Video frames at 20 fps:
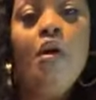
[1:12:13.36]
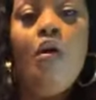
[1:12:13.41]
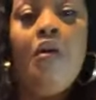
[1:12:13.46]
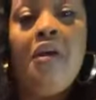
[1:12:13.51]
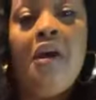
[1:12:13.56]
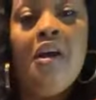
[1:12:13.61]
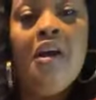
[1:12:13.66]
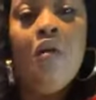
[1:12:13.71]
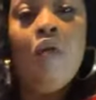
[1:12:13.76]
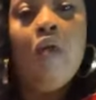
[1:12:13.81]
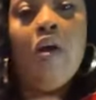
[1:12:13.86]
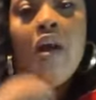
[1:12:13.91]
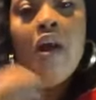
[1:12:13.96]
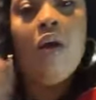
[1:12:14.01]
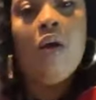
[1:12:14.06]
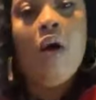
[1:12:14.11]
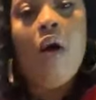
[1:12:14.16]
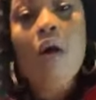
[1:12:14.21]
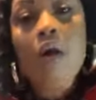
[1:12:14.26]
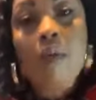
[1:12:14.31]
to be under the
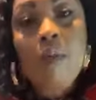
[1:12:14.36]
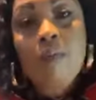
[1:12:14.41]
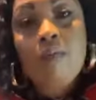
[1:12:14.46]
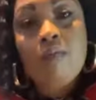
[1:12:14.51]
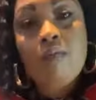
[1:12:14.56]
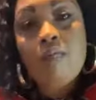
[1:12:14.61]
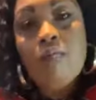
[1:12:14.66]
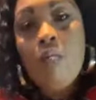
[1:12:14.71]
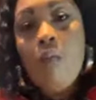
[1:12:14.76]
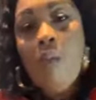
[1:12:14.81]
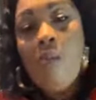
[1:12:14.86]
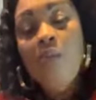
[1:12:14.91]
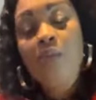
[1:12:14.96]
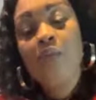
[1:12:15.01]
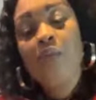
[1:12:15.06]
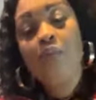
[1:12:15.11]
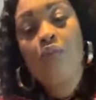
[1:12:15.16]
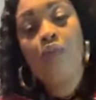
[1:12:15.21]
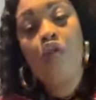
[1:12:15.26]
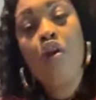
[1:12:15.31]
rain and cook,
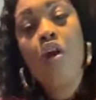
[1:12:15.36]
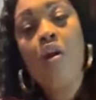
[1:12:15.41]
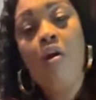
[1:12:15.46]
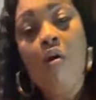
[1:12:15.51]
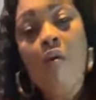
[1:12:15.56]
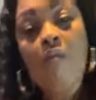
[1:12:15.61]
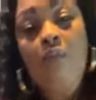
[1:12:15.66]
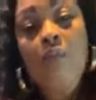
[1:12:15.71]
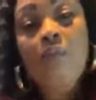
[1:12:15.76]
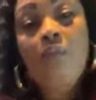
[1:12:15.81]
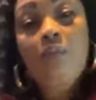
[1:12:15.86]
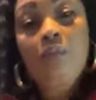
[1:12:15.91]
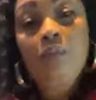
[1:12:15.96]
you know.